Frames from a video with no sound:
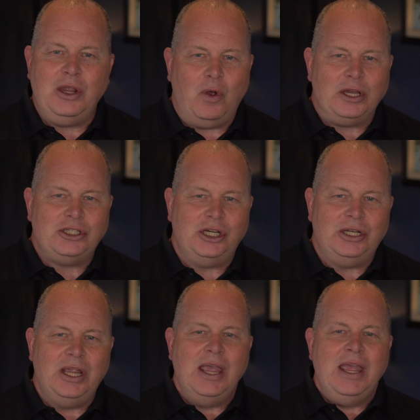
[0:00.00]

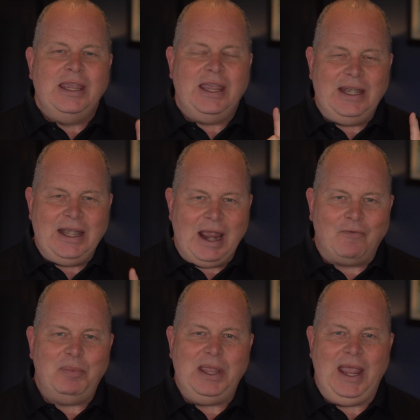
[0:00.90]
question can
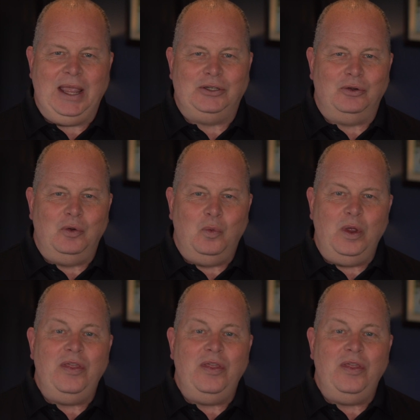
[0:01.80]
never be answered with